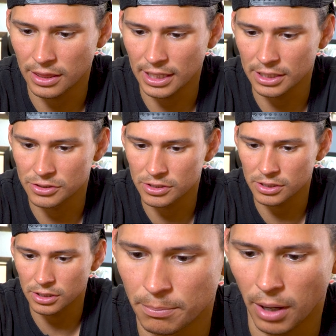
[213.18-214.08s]

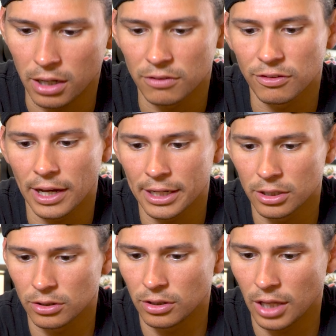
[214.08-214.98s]
this butterfly
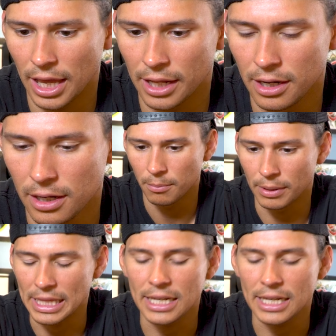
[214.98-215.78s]
girl head, but